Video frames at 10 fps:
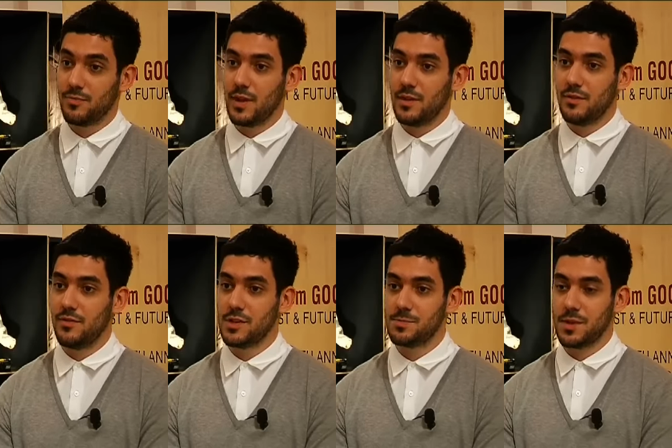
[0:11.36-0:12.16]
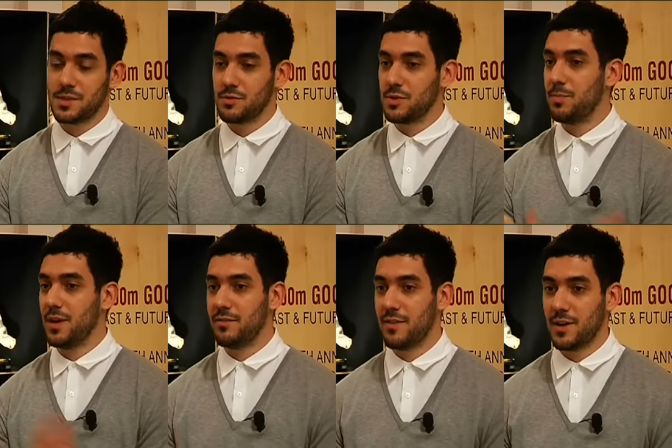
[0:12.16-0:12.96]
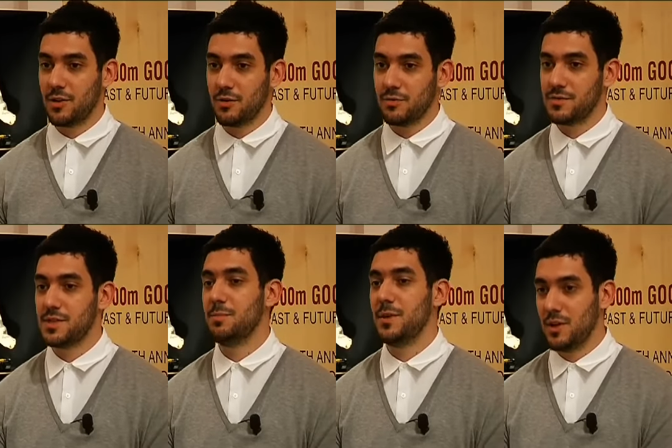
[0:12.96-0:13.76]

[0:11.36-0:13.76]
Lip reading: in the first place. I was a big fan of CP